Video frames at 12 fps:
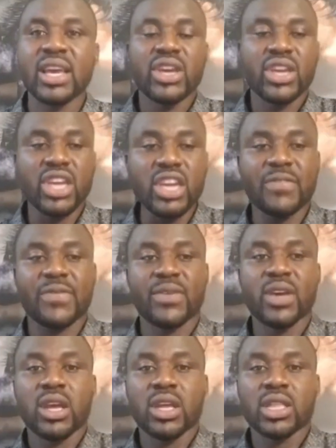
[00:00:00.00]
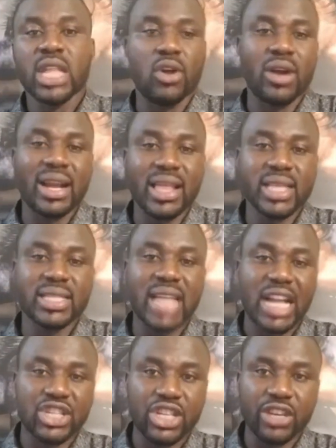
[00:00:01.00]
if they not release
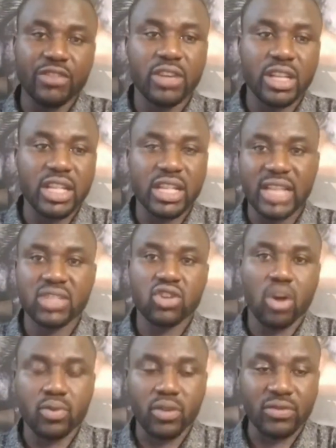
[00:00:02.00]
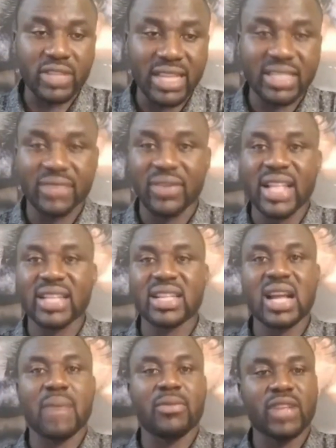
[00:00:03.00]
that chief in the next couple of days, if
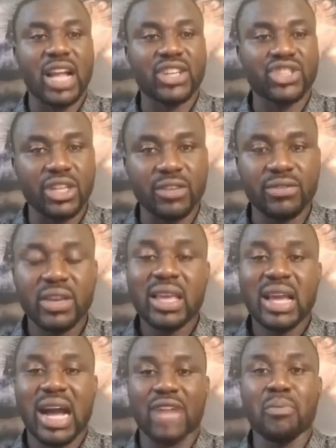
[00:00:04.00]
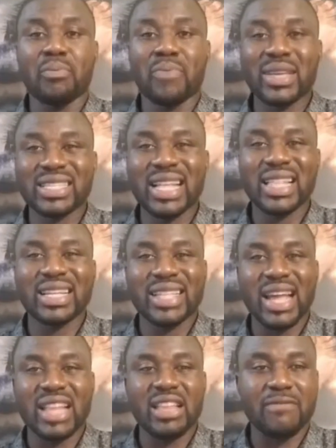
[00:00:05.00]
anything happen for that chief, I don't personally
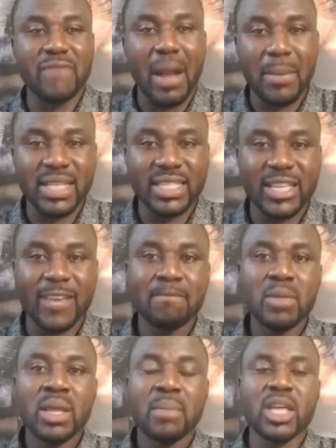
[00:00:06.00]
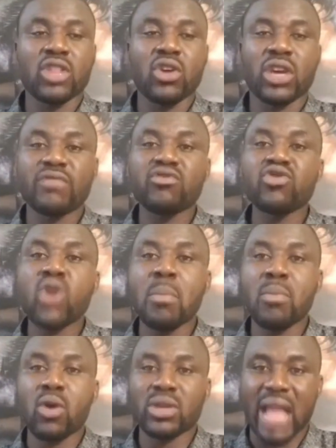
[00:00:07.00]
tell the family, say, may they not give no
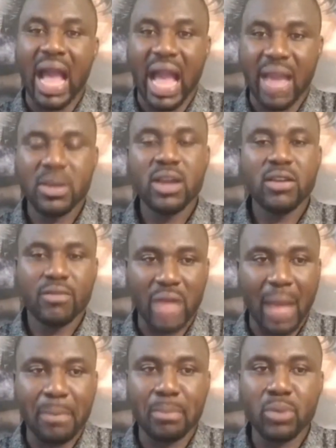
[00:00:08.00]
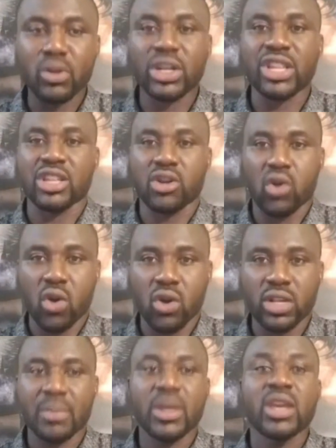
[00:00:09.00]
more dime for that people that they call
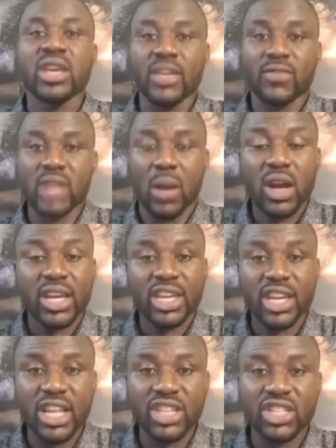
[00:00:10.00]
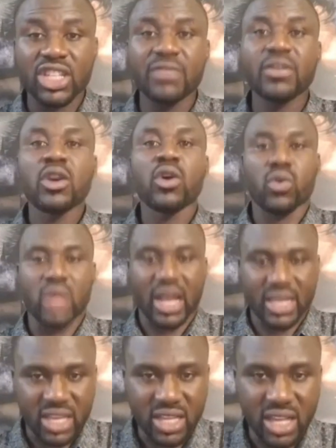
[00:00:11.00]
them. If I want to kill the chief, when I
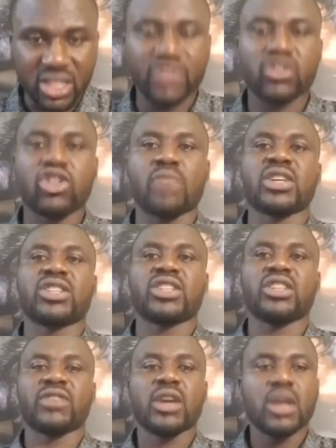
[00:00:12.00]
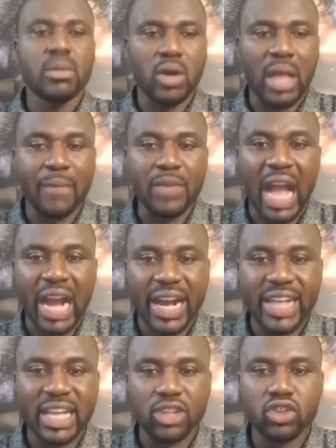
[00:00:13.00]
kill the chief, chop the chief. But when I be
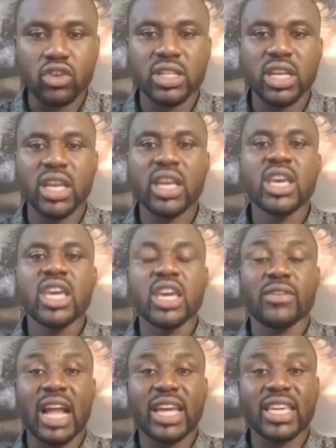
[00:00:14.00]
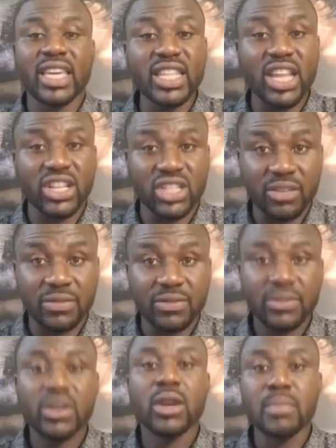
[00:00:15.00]
arrest, I sure say, if I kill the
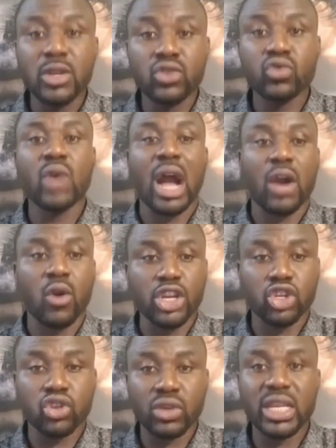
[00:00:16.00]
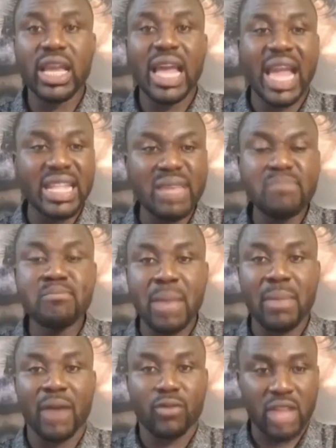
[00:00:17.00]
chief, me too, I go ensure say any
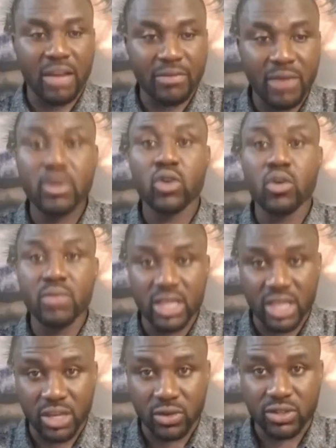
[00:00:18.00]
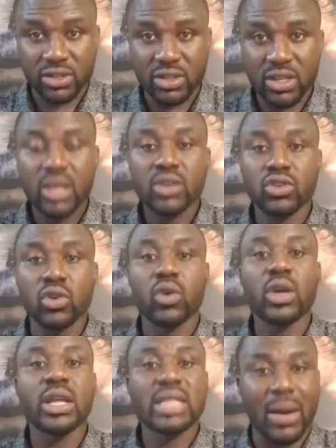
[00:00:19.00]
member from our family will be killed.
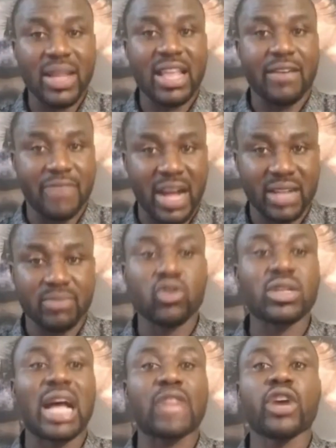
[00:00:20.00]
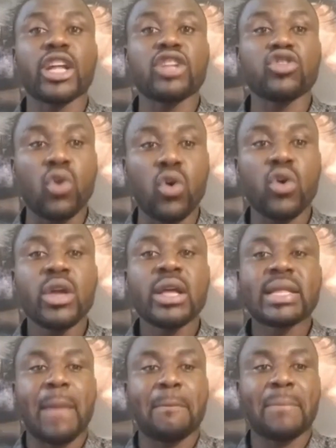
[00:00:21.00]
So that one a fact, because I don't really know
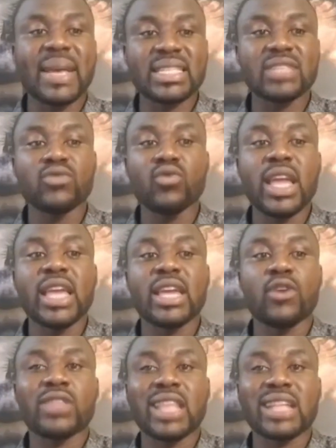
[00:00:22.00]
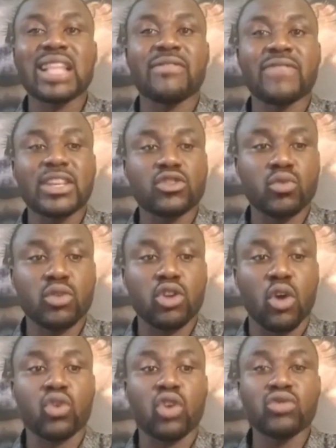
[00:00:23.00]
the person where he go take that first 2
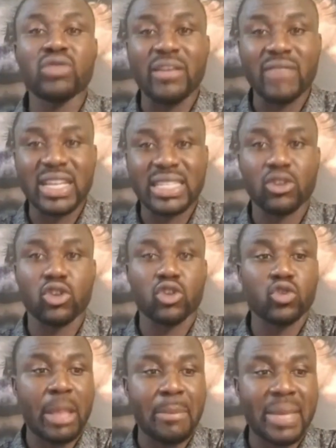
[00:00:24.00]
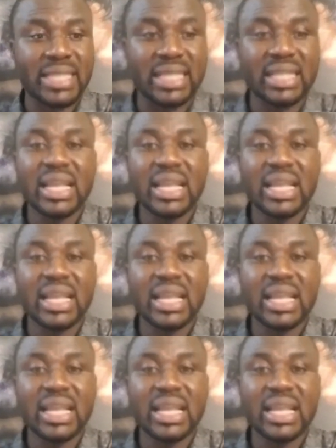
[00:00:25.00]
million. We don't investigate, we don't know the person,